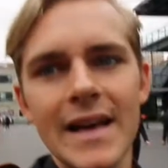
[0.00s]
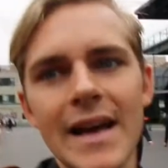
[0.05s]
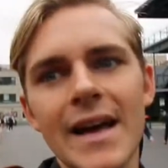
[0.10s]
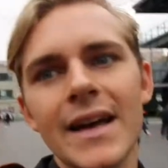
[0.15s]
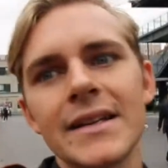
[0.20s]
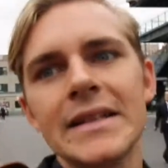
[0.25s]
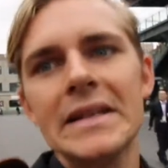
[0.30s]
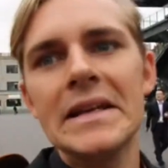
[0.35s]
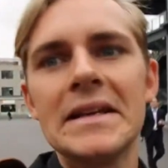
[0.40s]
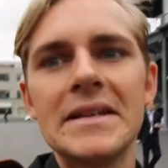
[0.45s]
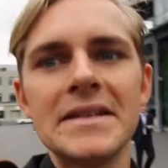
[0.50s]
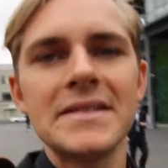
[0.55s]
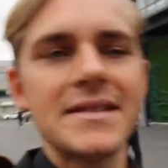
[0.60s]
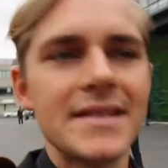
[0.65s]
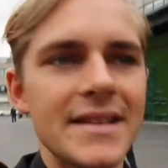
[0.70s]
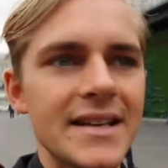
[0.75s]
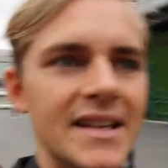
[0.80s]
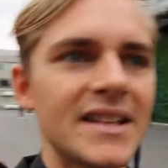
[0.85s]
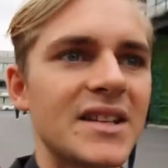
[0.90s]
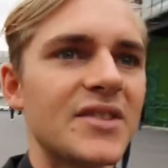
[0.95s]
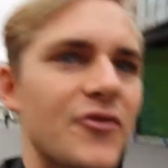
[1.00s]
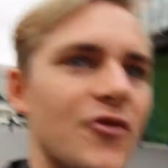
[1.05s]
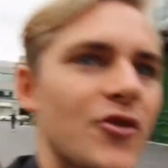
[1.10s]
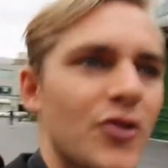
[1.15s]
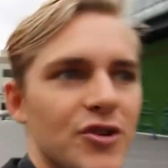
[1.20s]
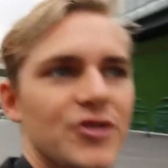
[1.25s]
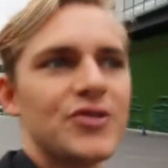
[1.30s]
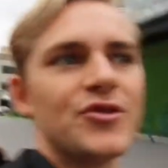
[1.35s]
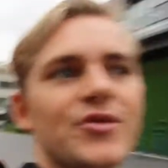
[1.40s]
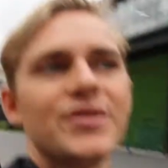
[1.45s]
That is it
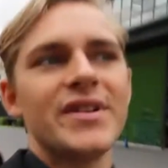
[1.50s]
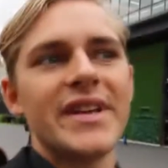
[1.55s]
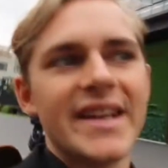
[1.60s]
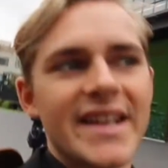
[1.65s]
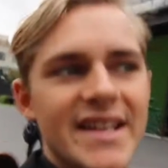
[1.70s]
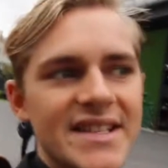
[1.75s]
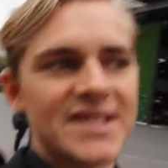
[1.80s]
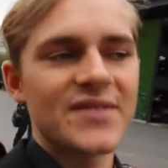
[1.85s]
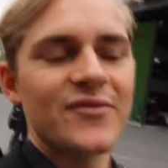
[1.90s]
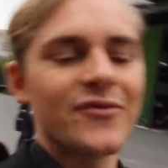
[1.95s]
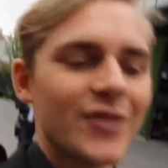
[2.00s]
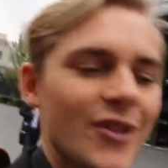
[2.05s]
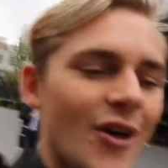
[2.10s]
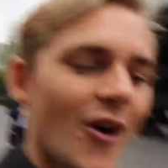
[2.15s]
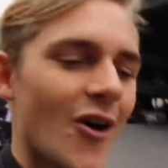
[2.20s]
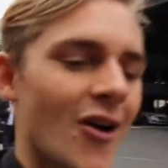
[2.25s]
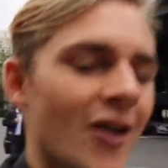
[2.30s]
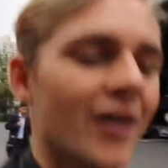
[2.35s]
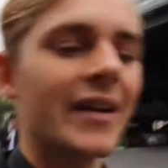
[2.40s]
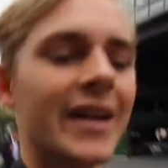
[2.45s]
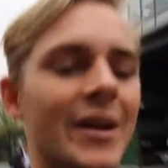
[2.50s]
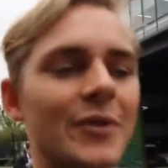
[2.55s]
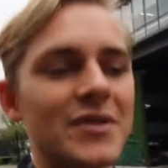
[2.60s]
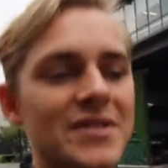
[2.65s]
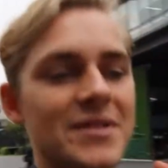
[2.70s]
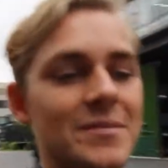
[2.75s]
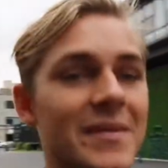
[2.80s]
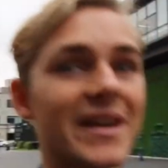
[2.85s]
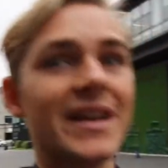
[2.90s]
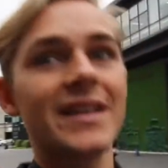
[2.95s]
for today's vlog. It
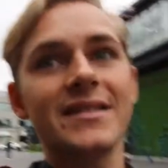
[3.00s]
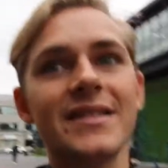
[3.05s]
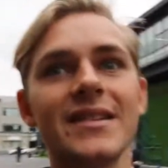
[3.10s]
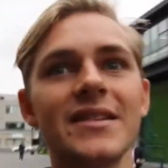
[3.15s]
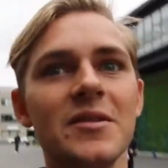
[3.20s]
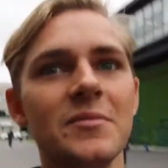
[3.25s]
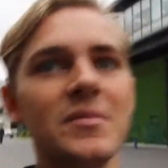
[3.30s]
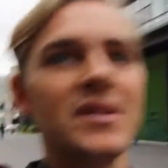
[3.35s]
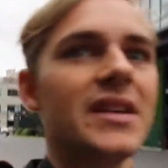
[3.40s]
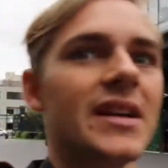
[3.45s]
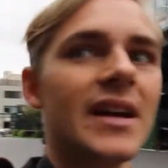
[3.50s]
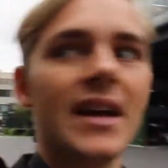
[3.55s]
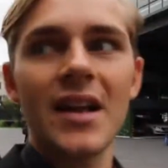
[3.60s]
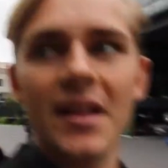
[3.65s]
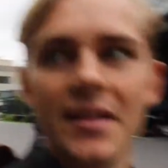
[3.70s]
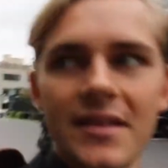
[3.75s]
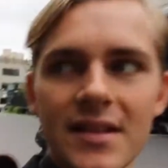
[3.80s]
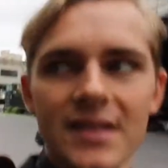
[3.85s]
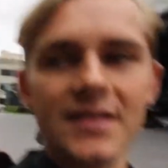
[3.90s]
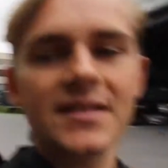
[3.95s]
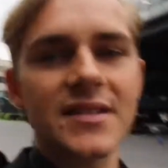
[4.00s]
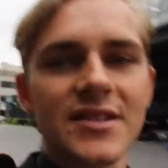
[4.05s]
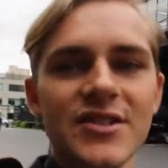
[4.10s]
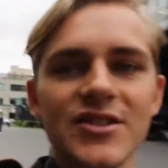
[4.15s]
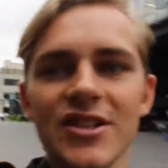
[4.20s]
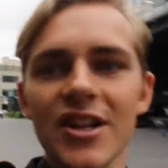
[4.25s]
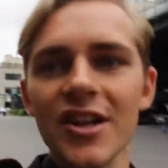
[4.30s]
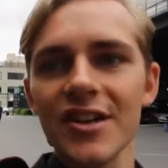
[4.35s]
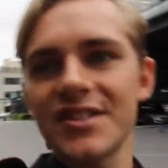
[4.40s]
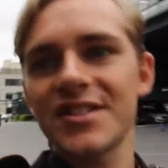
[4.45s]
was amazing to be at this
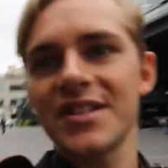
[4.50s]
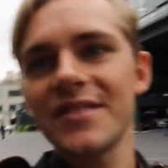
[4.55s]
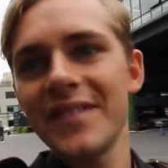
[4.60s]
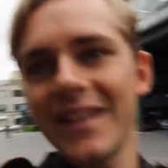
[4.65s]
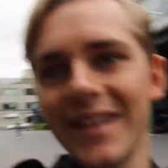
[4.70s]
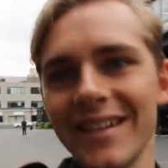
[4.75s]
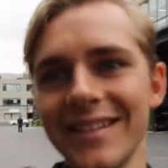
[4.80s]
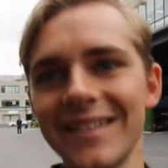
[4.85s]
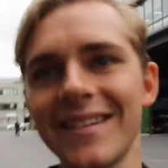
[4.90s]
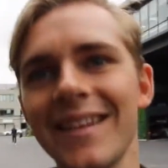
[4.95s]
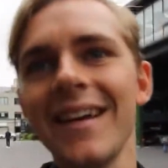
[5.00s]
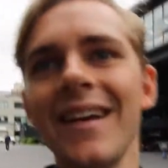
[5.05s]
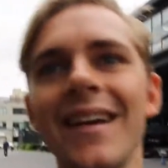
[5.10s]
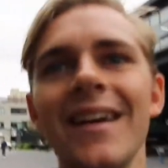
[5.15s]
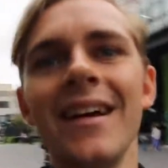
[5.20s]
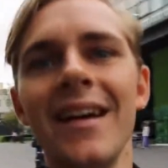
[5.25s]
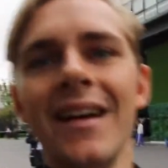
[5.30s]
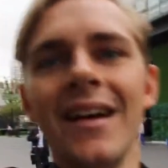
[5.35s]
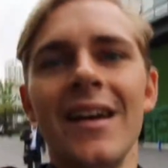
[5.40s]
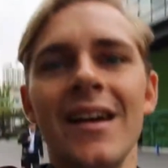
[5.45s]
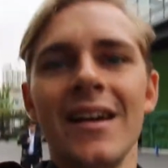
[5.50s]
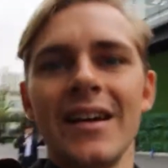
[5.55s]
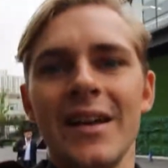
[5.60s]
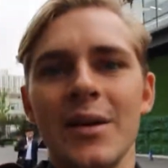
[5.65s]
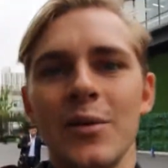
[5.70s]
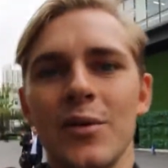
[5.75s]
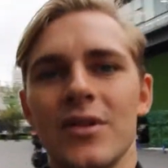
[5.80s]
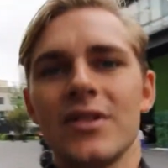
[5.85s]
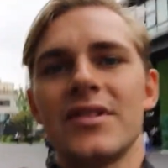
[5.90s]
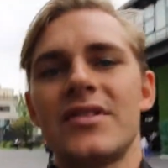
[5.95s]
Slush event.
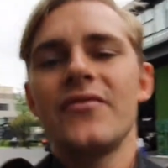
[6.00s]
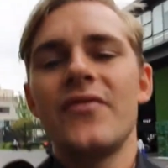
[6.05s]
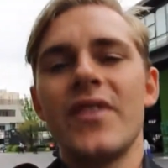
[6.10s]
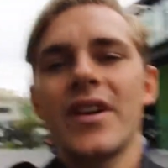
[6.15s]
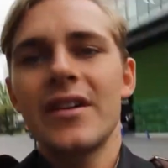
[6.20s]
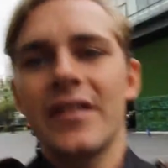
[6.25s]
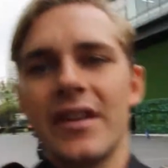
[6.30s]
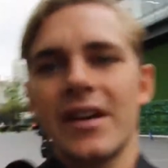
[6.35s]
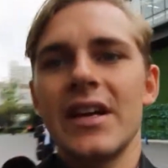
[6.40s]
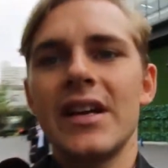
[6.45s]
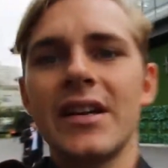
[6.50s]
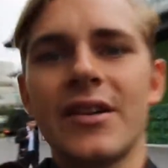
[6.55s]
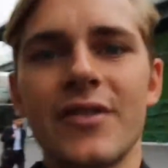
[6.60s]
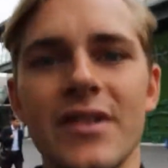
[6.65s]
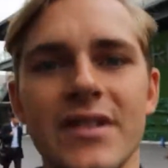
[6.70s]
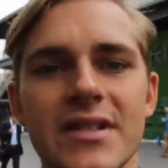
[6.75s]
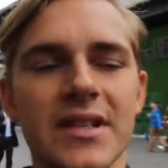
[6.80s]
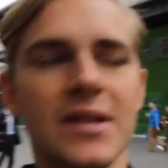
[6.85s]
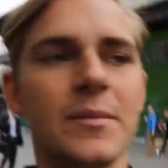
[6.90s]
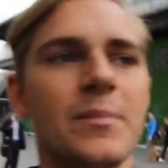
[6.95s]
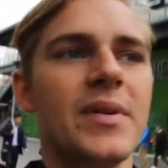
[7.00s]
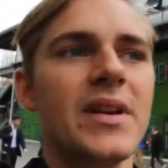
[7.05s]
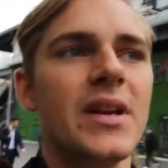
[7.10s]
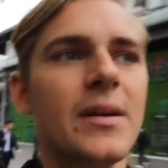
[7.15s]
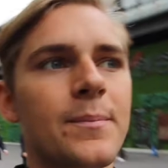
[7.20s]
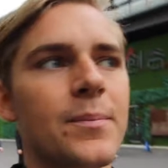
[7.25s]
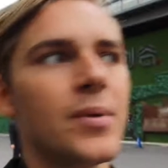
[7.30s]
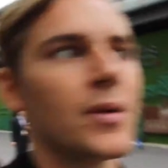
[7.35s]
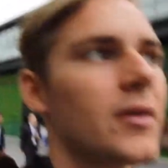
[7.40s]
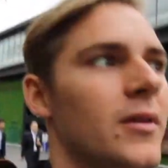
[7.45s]
It was very interesting
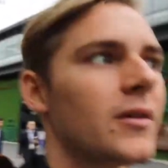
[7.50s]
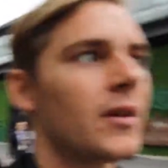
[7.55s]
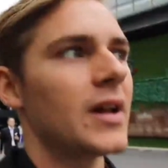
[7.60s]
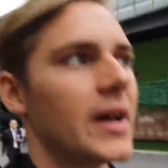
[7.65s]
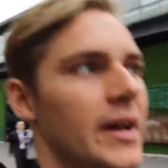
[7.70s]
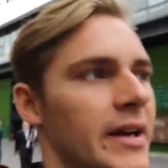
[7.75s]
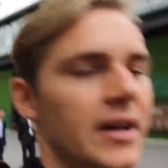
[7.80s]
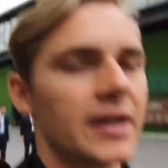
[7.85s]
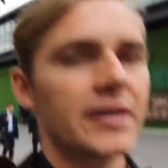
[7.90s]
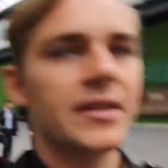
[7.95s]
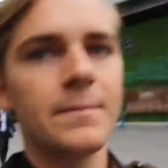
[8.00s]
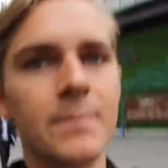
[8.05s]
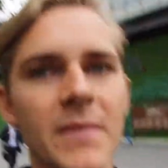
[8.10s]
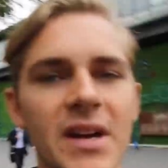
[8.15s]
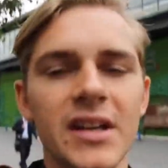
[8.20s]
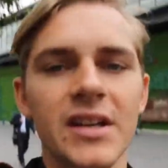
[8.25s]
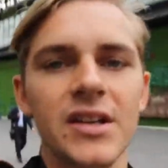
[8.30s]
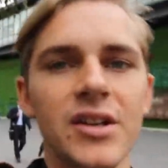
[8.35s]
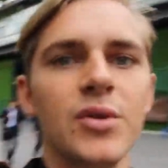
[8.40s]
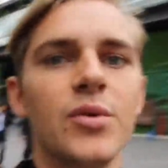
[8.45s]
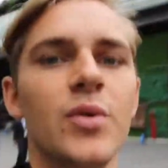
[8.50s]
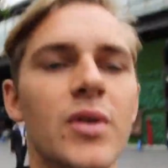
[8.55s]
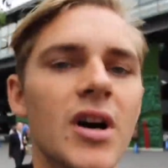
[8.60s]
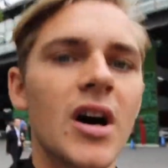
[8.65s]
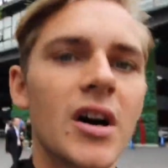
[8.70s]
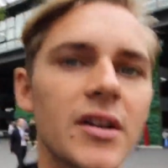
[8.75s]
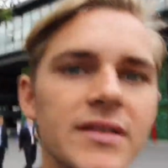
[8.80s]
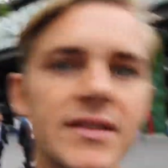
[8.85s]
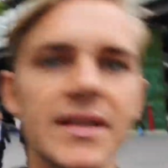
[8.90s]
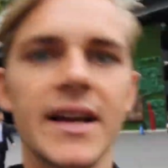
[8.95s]
people, I got many new
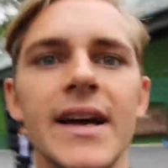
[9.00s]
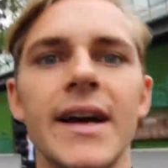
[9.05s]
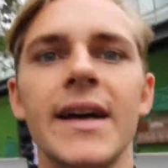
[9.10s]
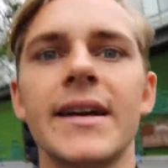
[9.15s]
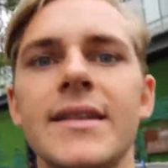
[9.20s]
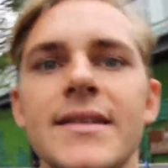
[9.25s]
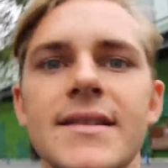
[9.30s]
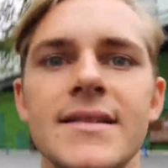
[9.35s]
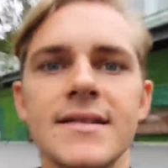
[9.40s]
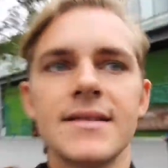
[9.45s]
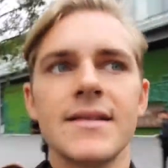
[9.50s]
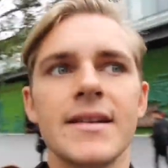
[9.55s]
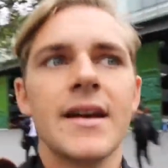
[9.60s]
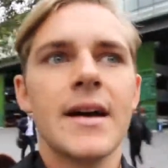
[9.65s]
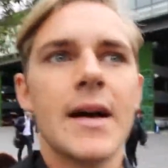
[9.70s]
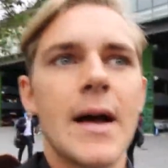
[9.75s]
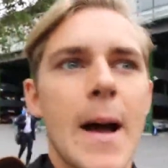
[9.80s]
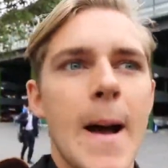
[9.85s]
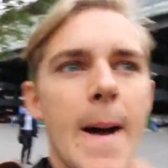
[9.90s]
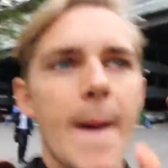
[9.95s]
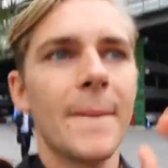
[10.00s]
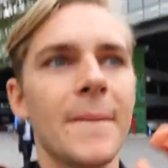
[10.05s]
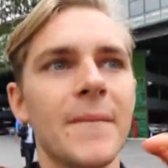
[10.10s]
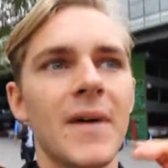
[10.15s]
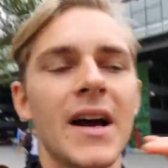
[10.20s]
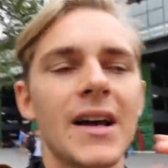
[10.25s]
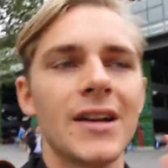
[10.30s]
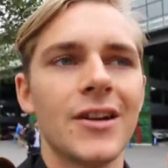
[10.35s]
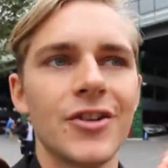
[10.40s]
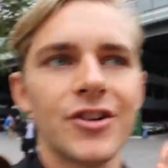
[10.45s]
contacts,
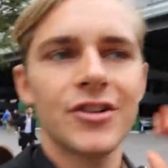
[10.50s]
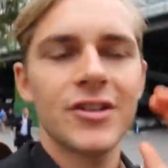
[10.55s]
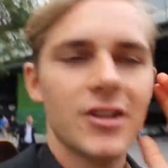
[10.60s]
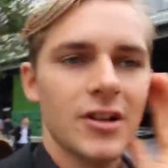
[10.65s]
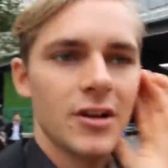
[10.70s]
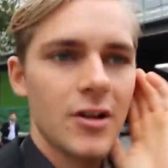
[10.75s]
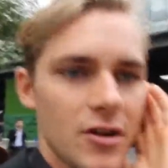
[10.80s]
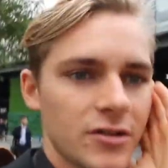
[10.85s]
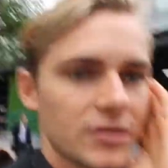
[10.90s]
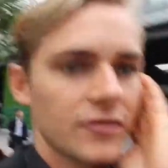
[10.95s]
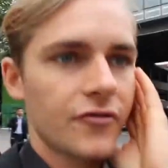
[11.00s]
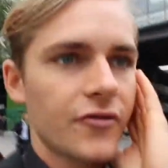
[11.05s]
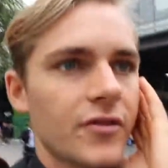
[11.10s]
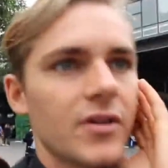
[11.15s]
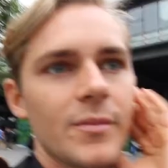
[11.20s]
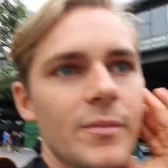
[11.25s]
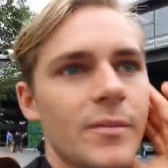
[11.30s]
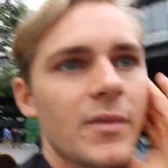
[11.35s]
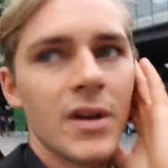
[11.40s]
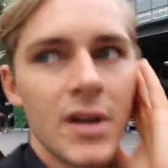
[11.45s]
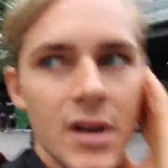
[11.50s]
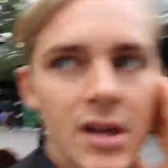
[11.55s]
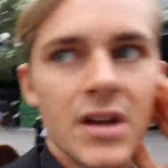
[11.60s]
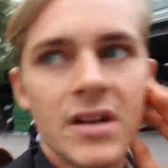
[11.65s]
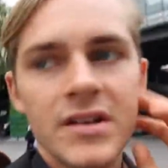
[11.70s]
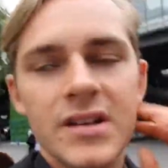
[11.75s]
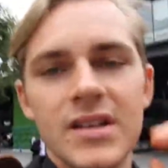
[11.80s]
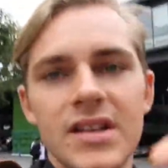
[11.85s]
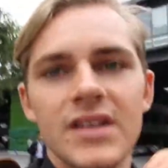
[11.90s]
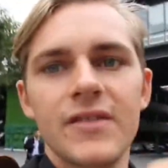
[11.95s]
I learned a lot from
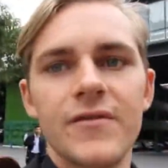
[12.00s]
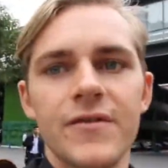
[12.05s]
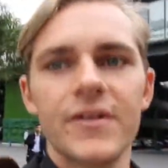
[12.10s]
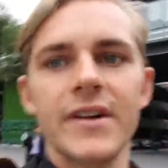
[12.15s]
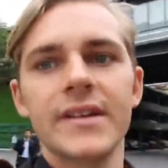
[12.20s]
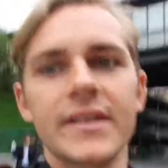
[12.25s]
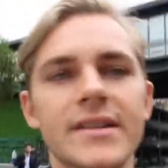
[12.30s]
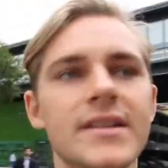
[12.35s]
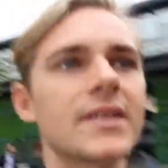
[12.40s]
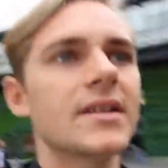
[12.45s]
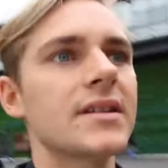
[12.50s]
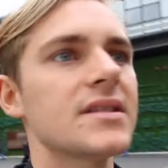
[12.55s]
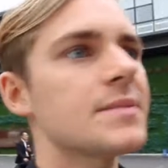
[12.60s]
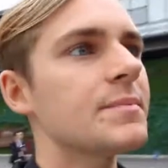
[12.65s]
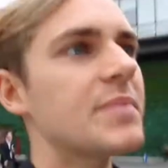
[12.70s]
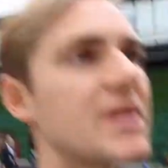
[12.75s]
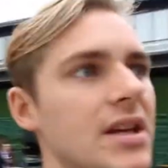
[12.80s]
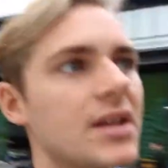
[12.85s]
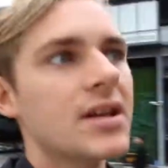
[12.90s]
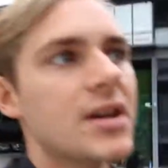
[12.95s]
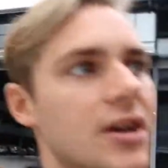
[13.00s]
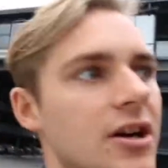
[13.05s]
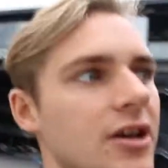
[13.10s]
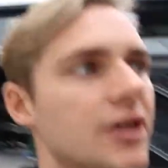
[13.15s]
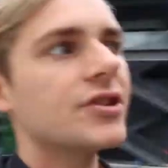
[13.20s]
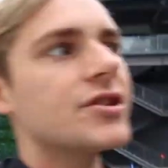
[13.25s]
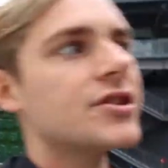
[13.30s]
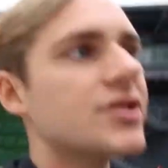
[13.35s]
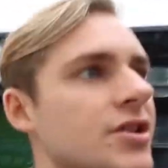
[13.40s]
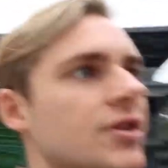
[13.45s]
the different
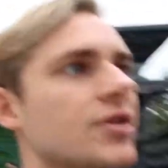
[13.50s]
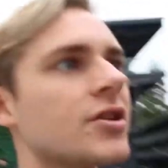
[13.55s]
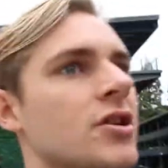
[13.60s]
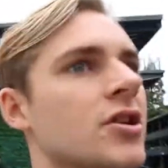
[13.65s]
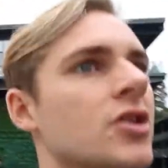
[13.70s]
speakers,